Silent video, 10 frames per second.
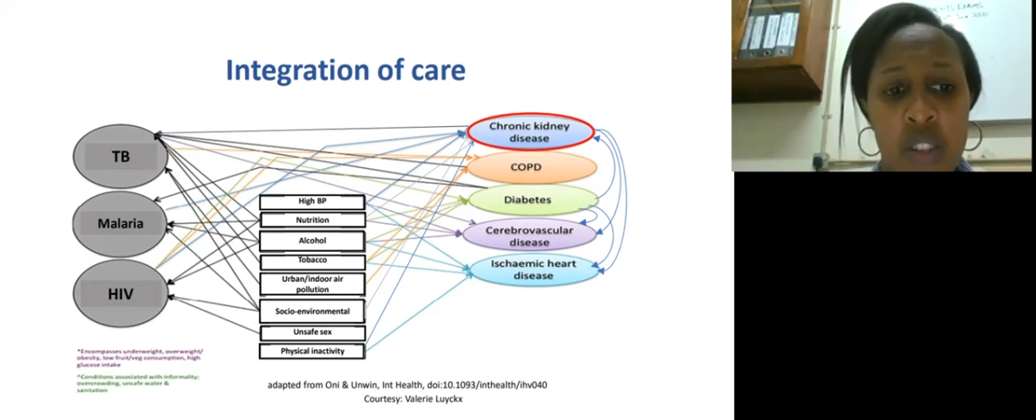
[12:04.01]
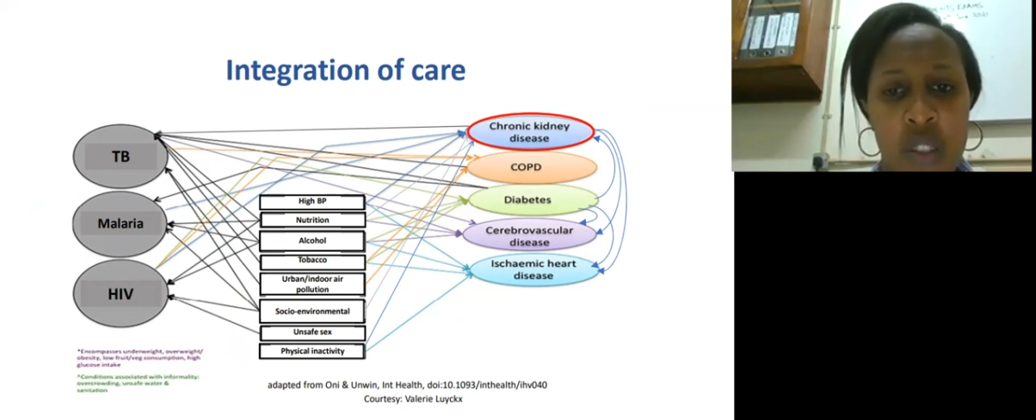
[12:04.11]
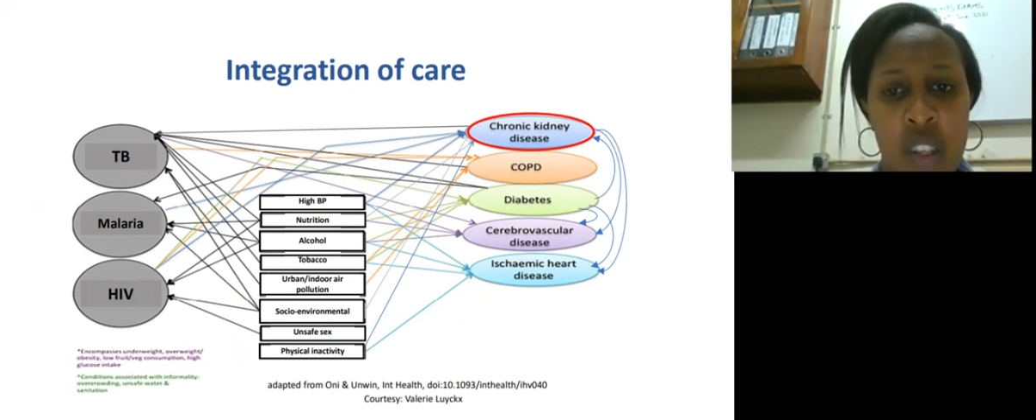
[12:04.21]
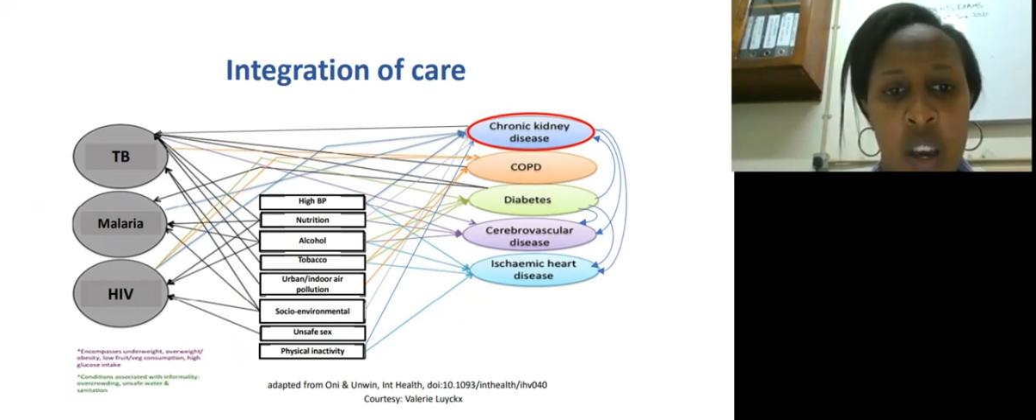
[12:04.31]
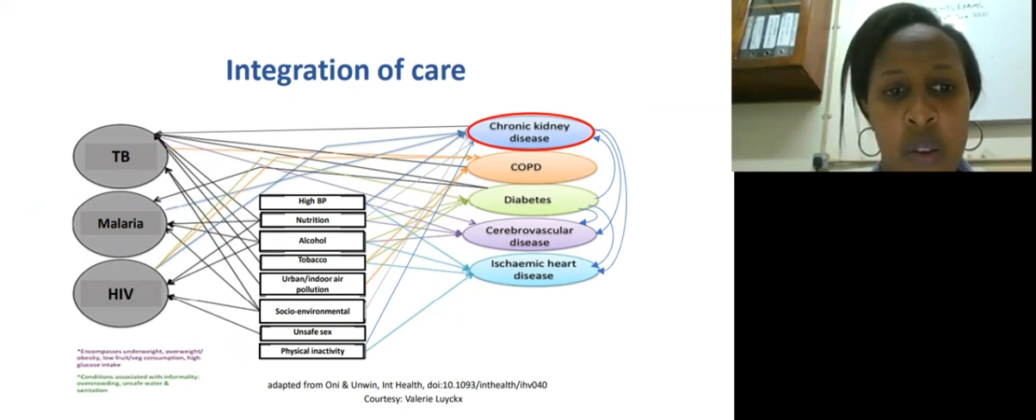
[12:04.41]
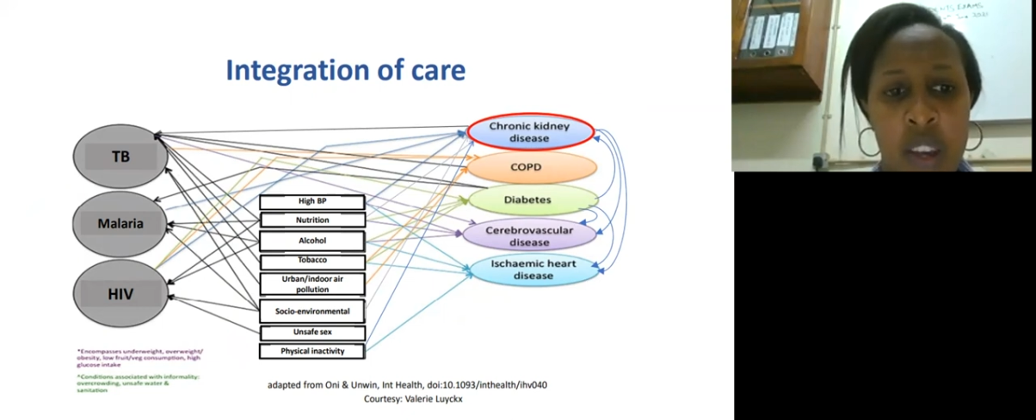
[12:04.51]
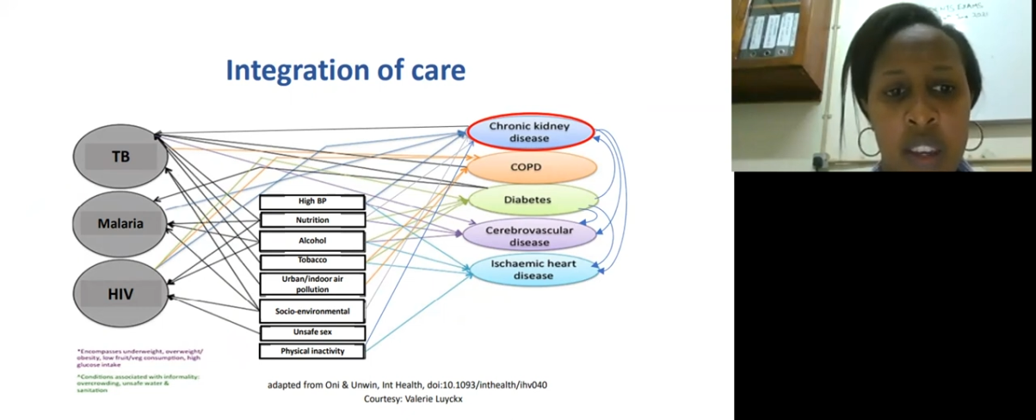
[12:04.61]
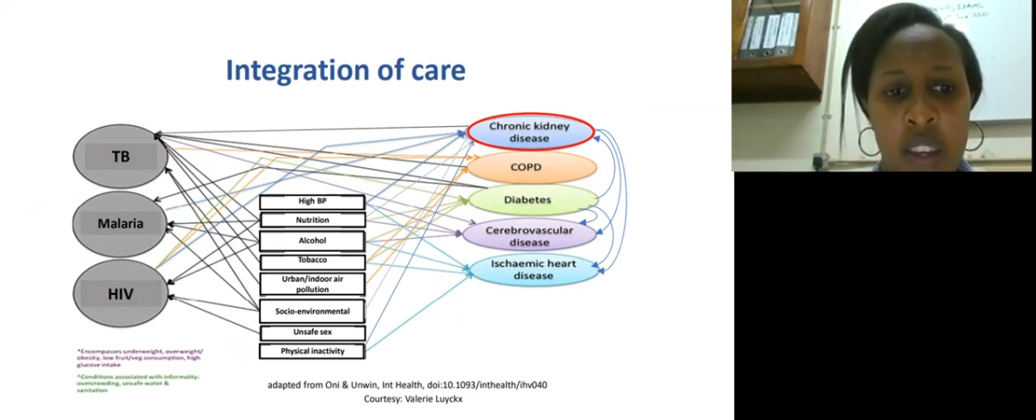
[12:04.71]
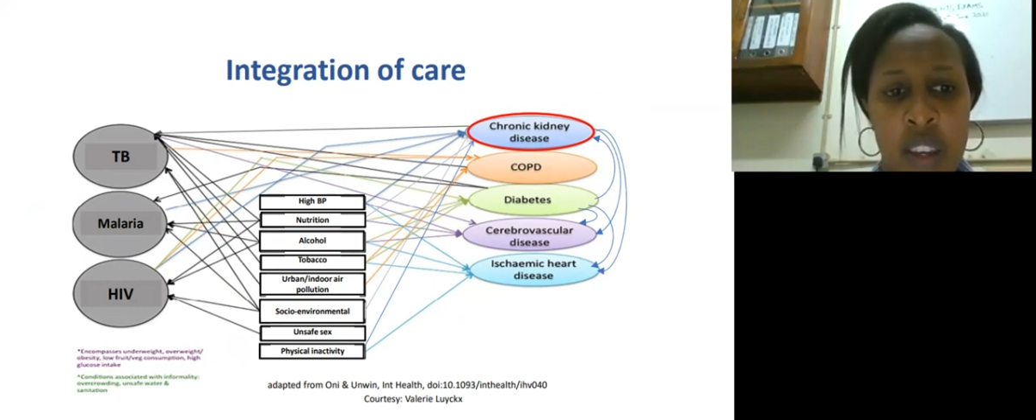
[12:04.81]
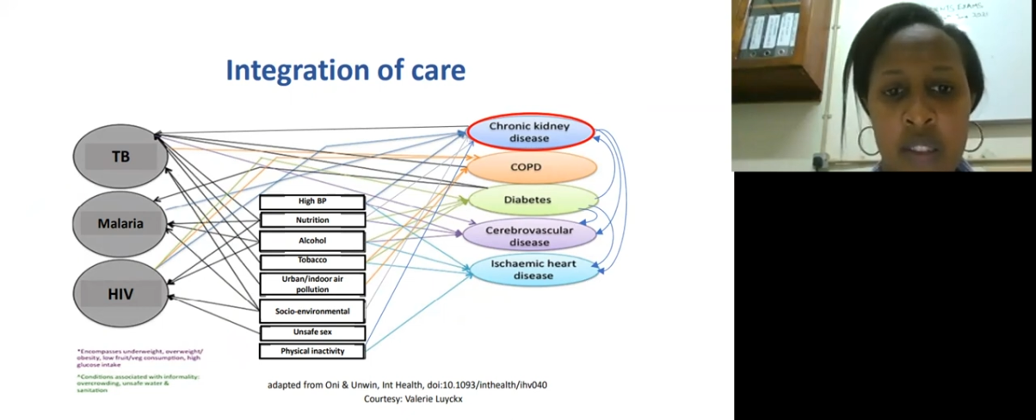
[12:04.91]
to see how
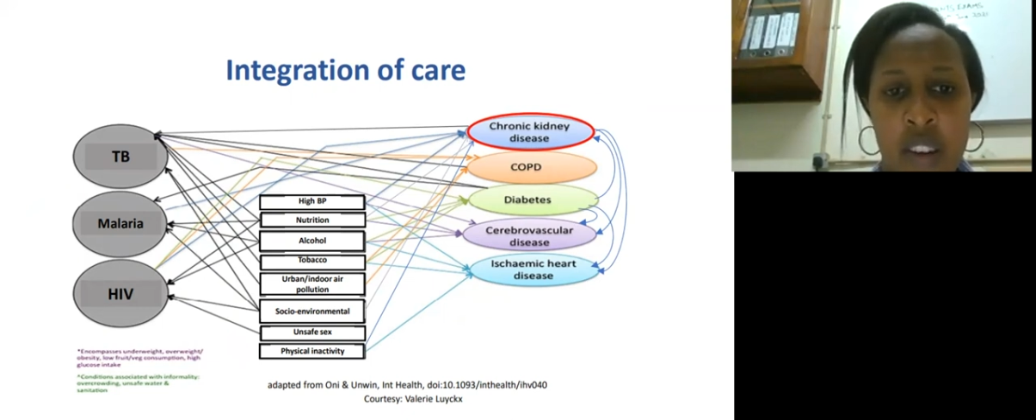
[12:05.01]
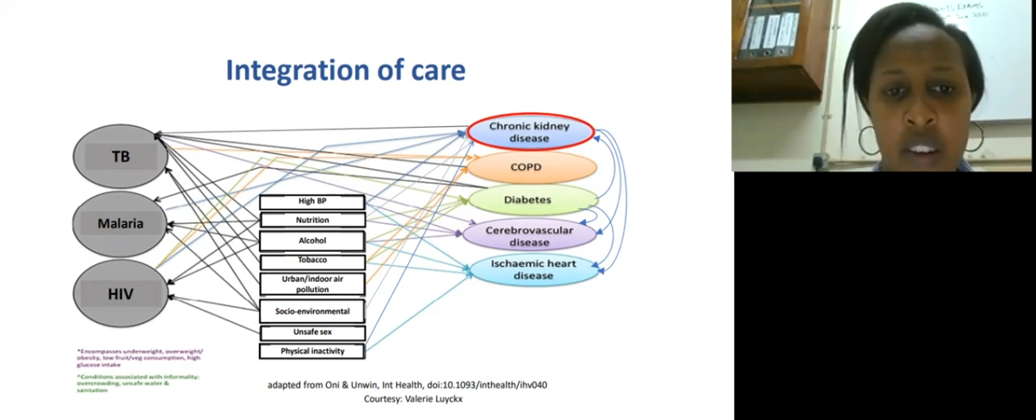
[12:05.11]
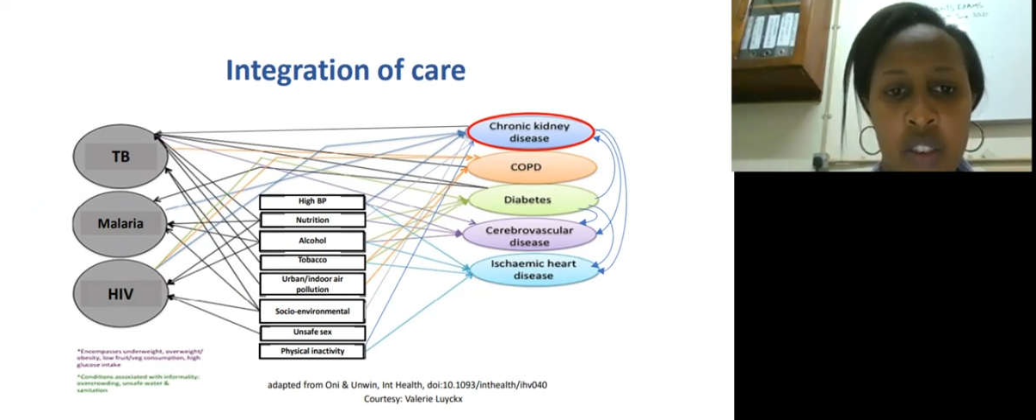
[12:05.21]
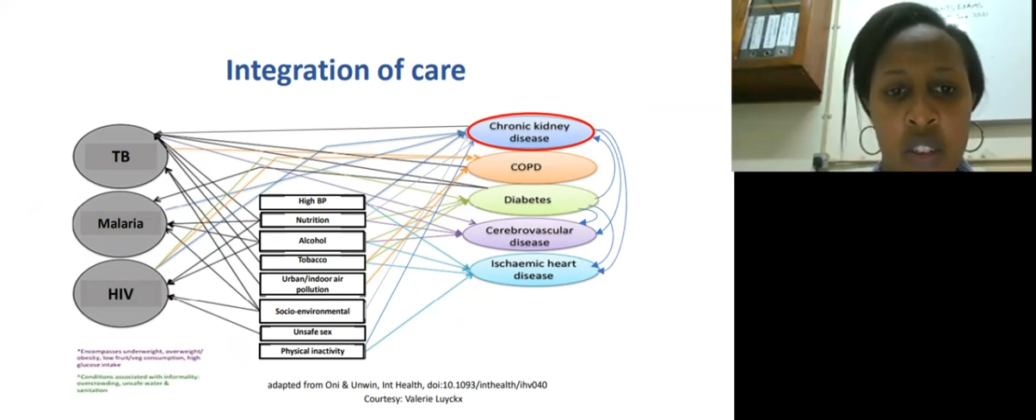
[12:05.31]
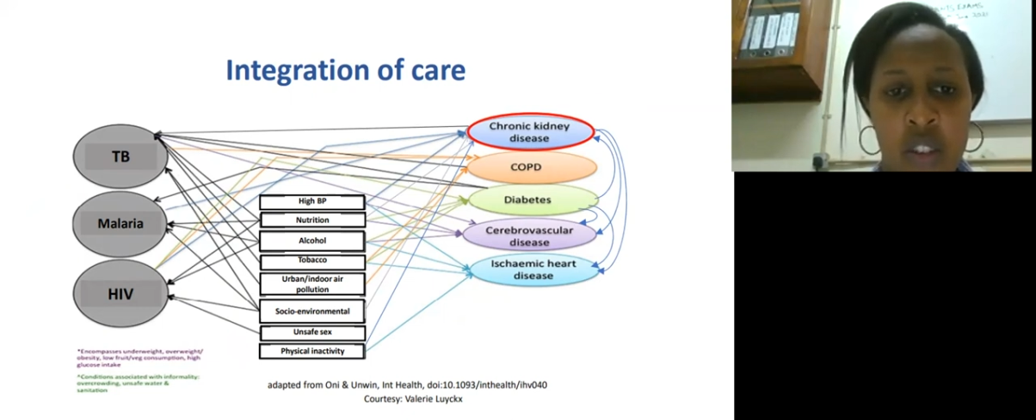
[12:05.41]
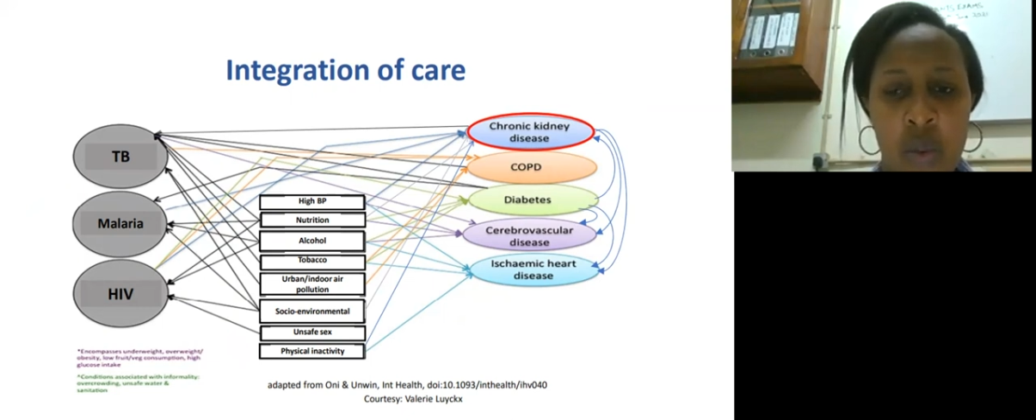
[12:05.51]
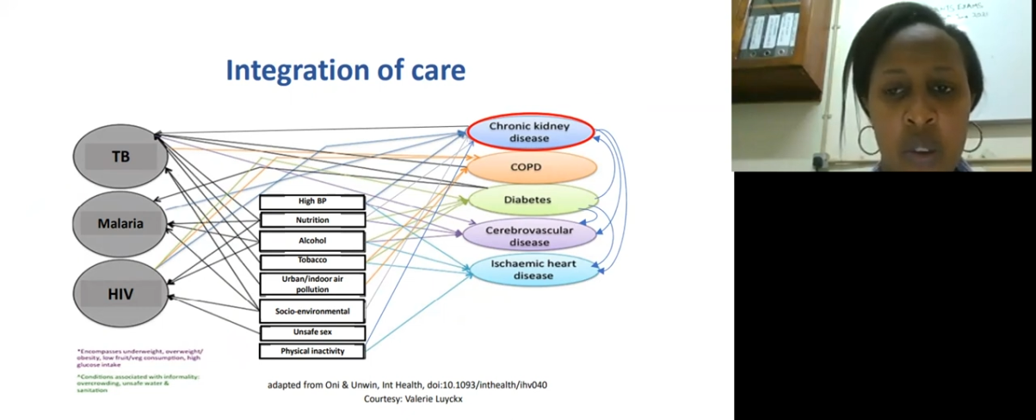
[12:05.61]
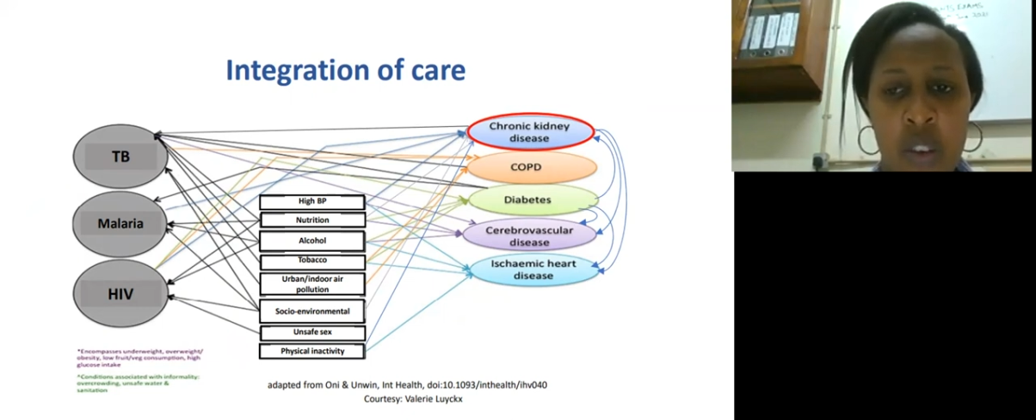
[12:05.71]
their kidney function is doing,